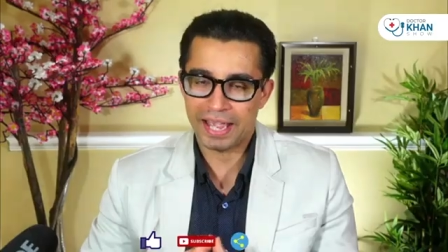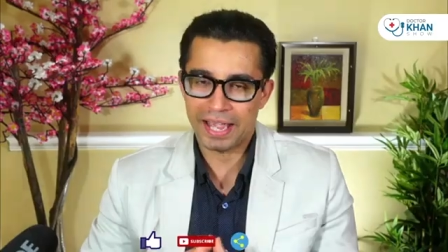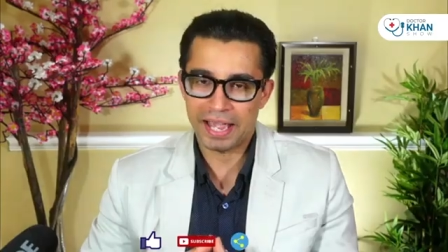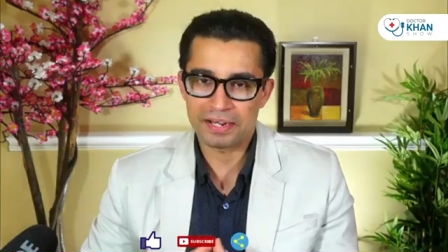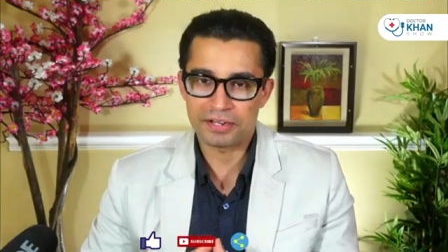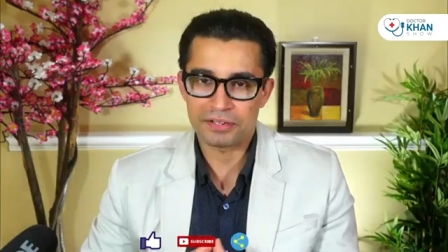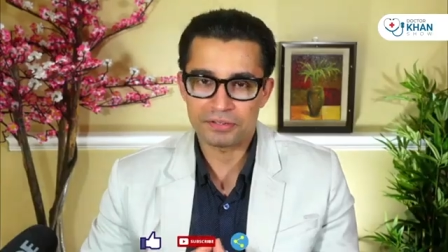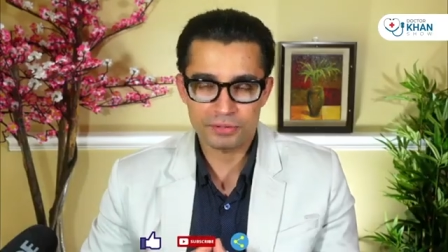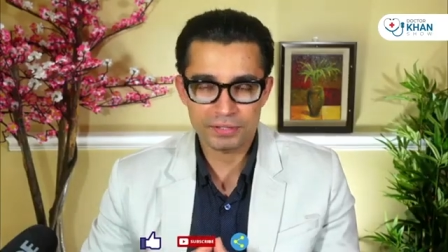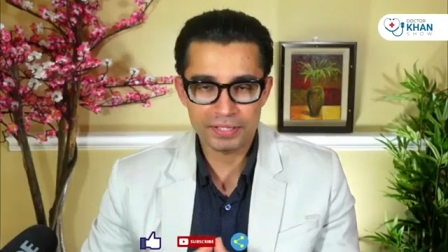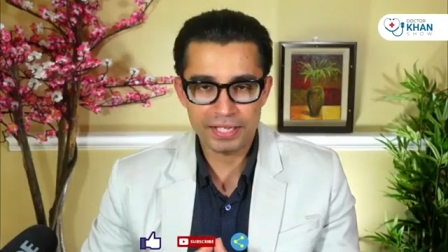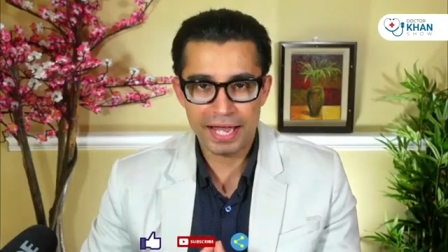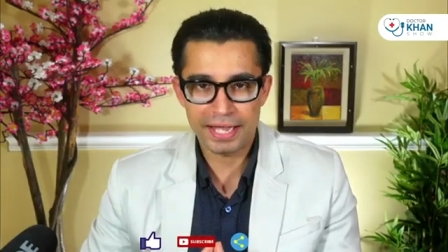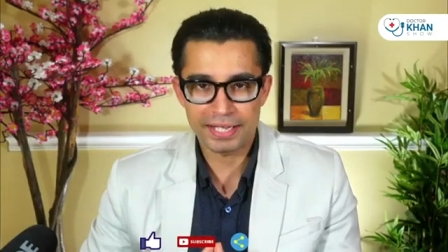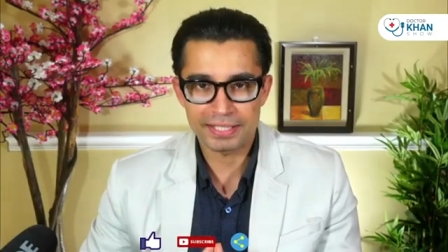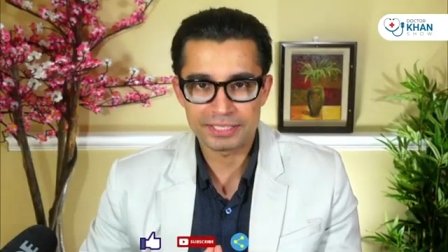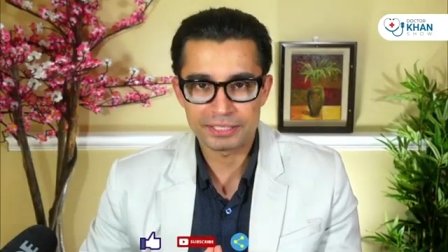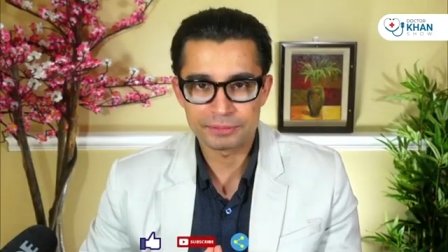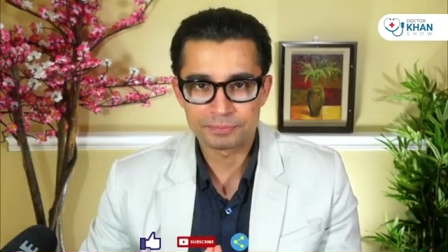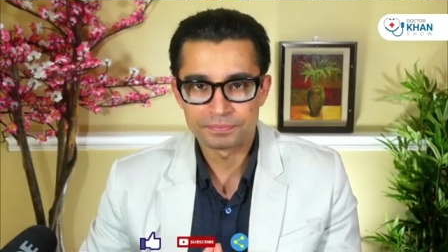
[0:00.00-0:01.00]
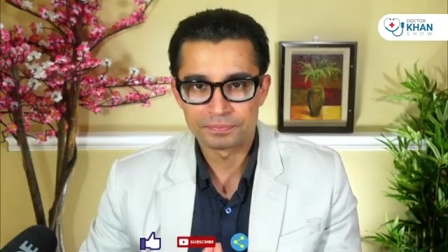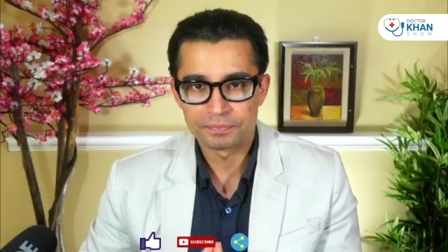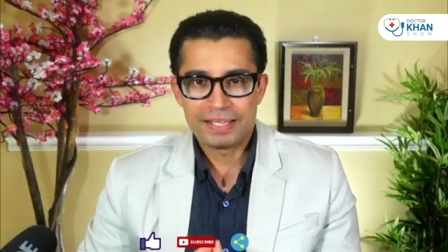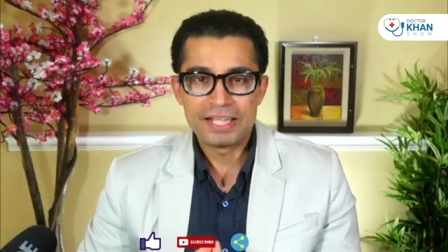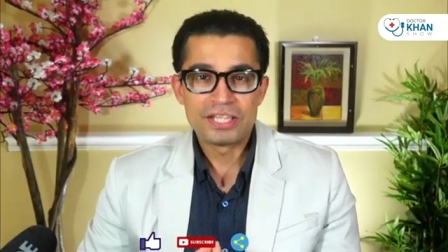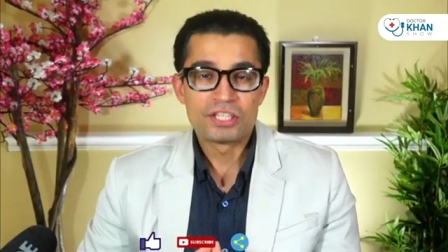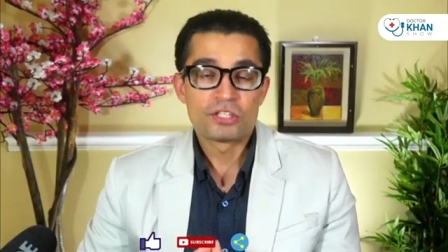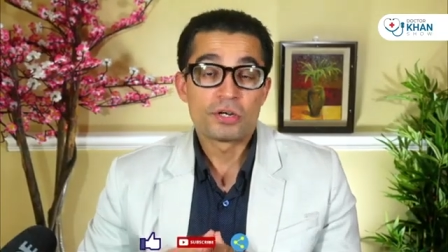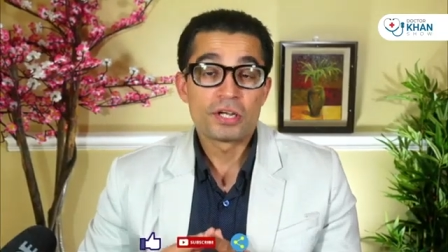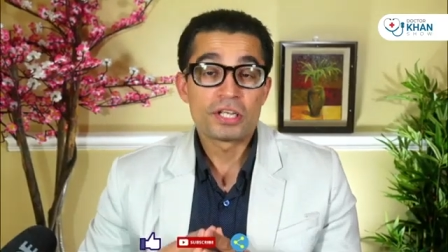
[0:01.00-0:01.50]
and relax.
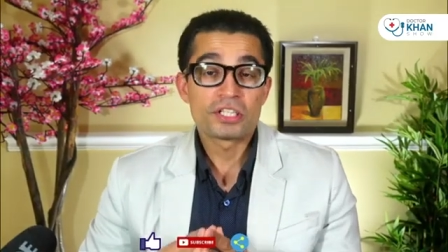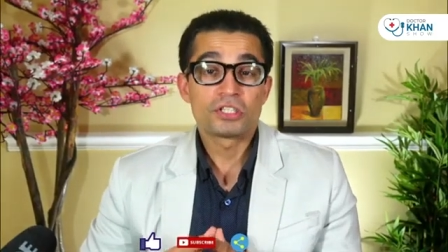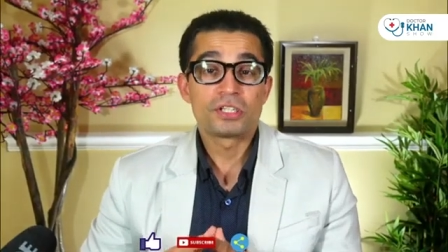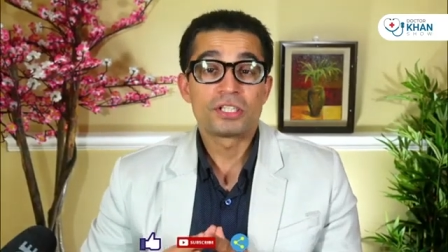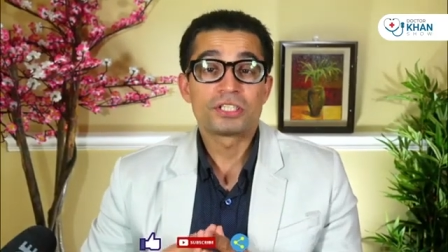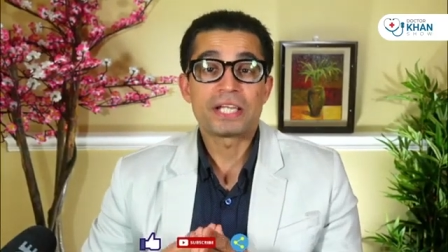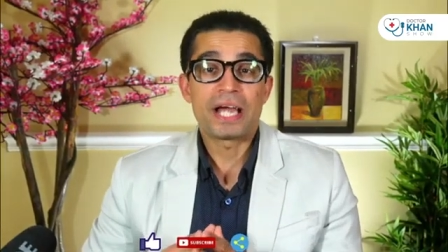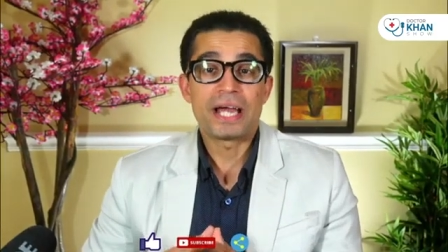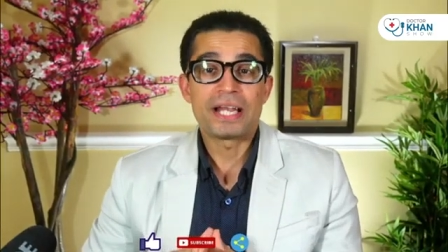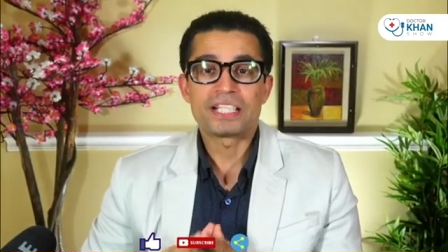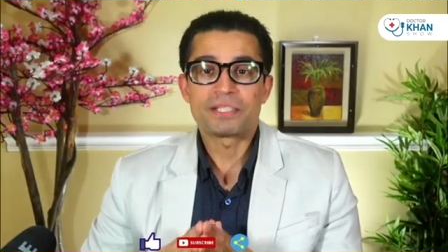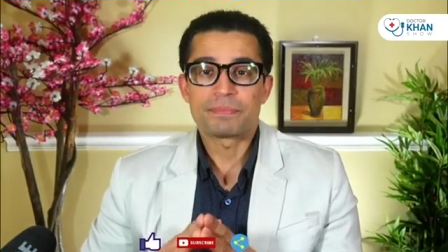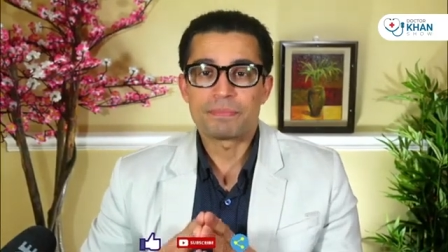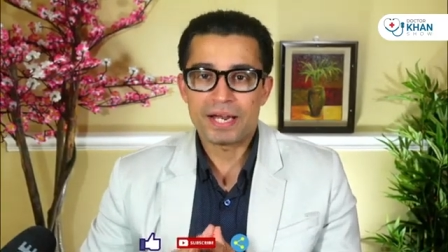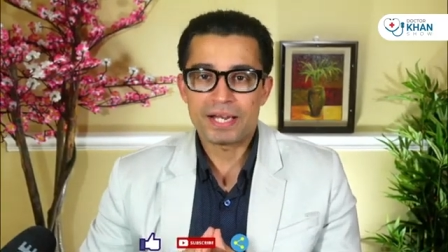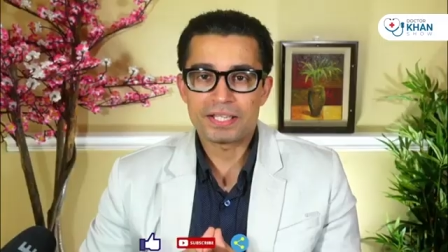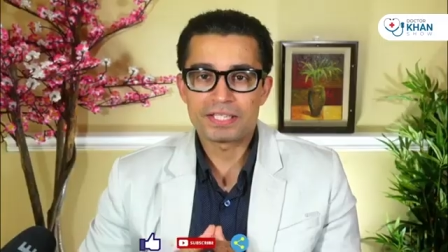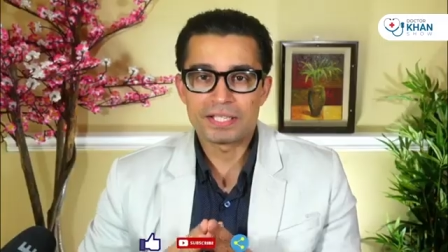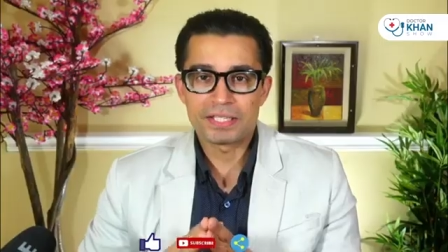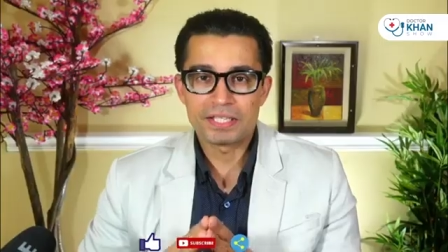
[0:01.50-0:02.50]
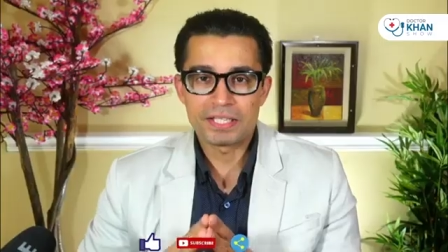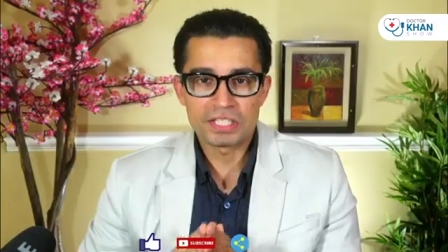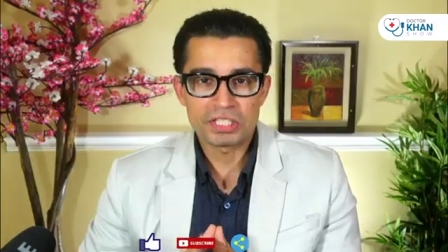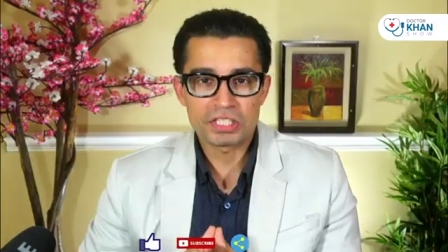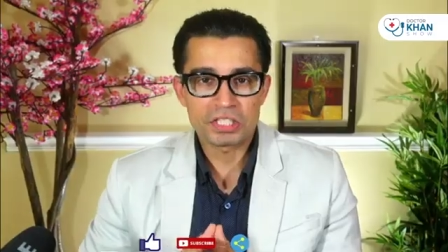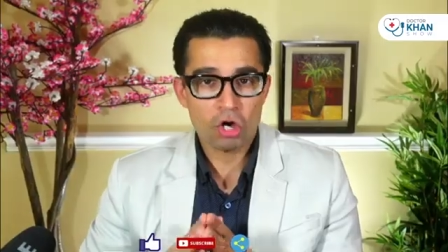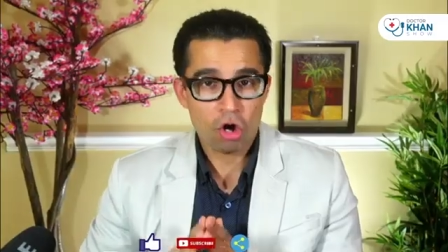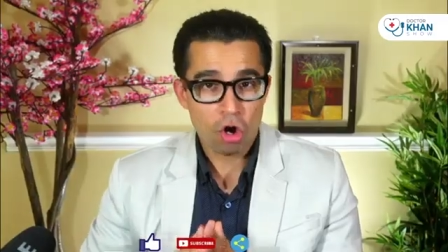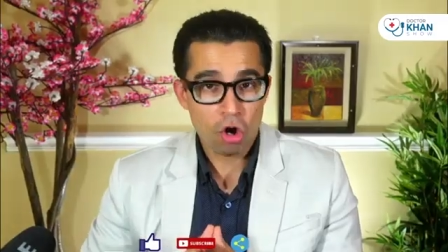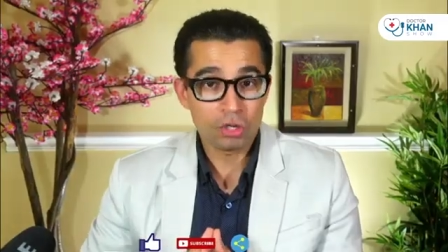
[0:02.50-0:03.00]
In traditional Chinese medicine, this
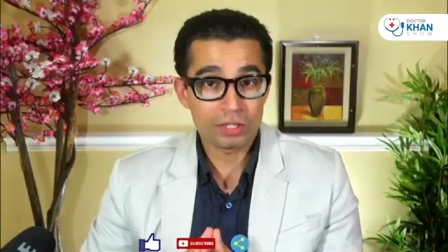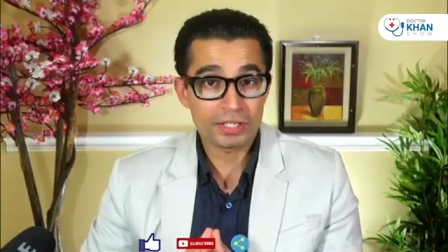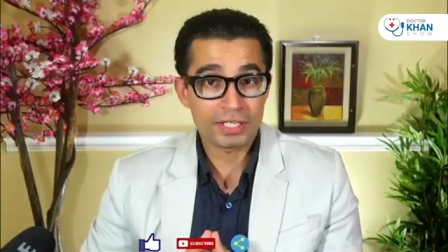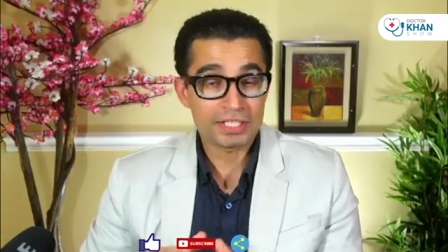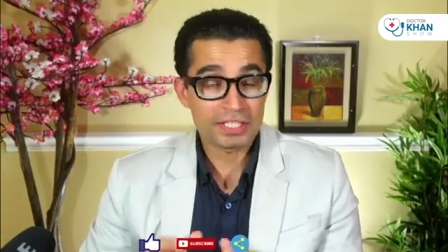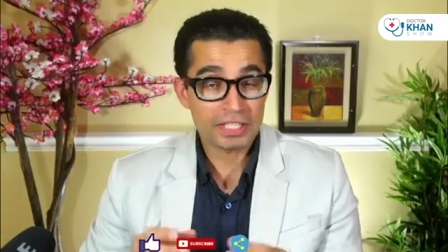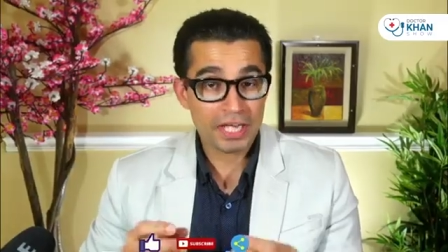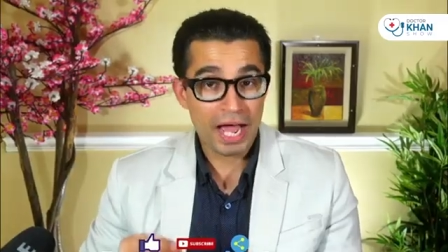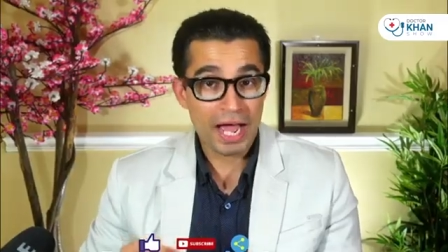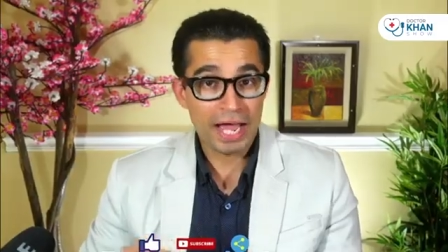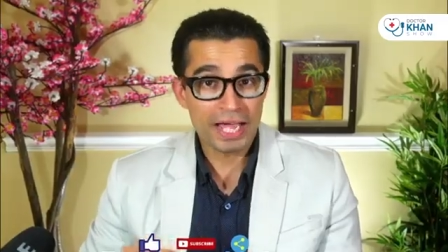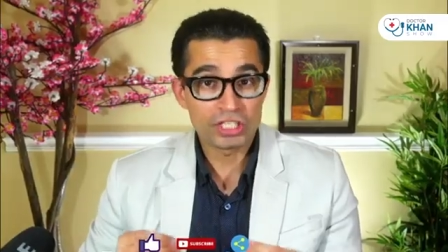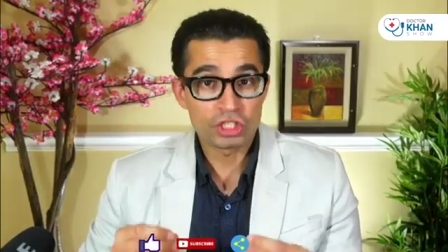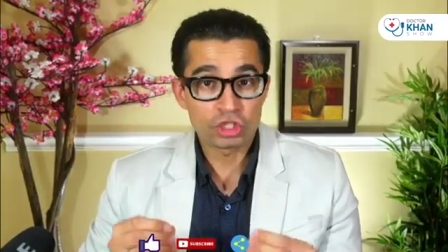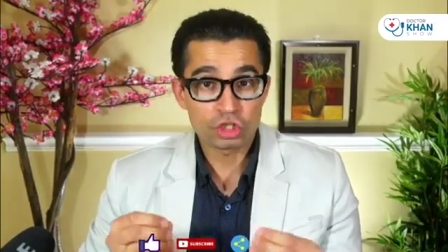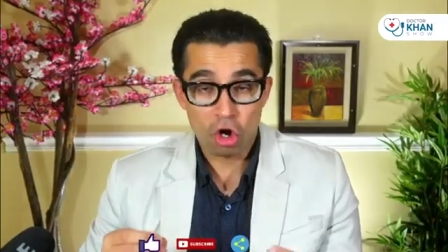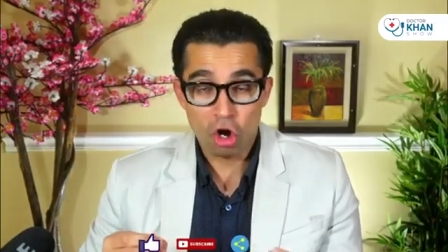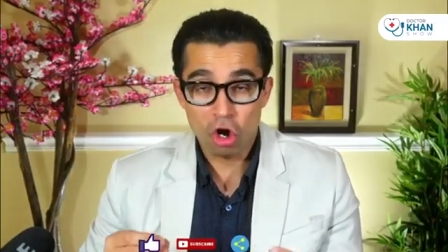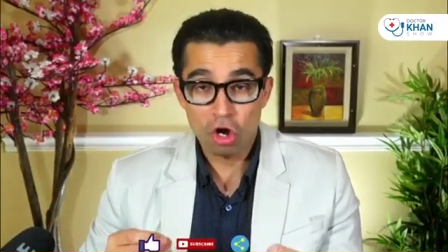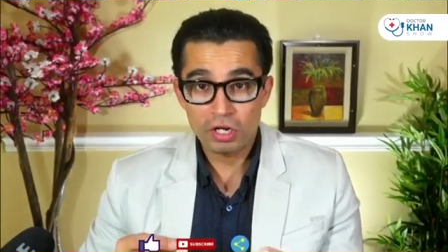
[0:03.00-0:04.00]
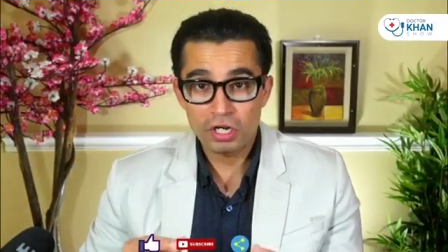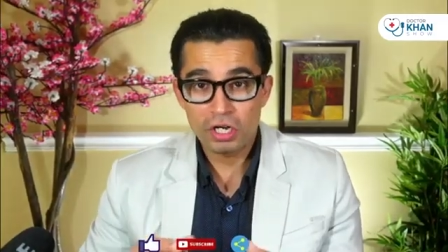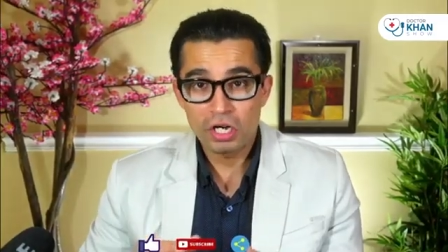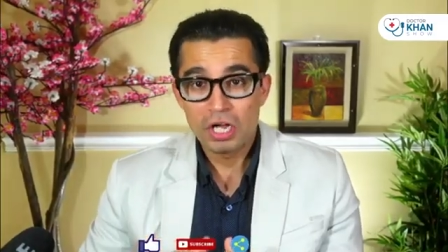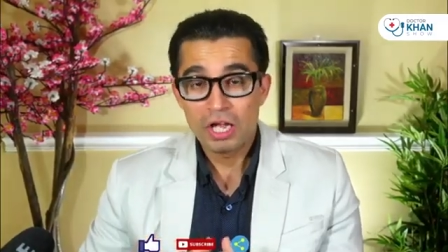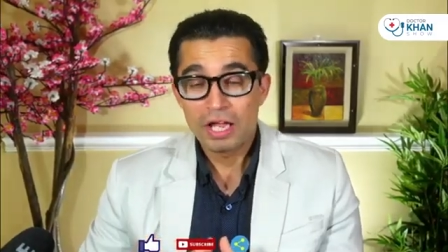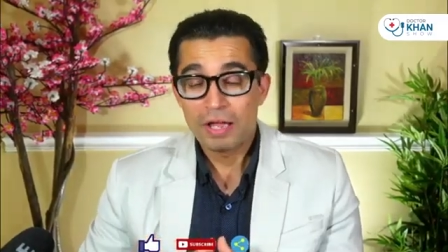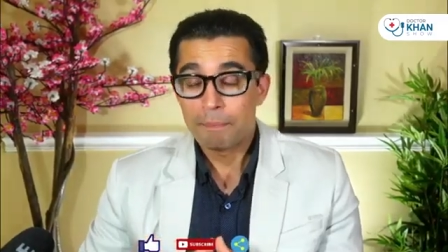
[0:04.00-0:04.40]
is called Tai Chong,